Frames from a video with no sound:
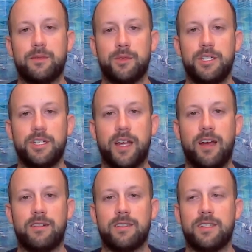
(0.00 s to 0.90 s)
reaching
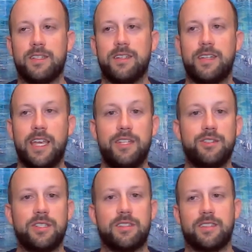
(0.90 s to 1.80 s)
out to
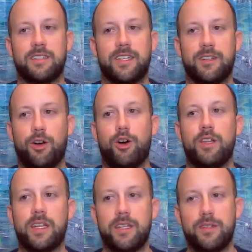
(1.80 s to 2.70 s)
agents and, and
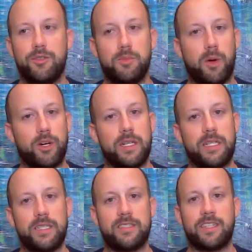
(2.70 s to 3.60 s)
calling in new
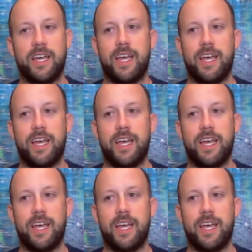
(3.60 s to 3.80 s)
markets.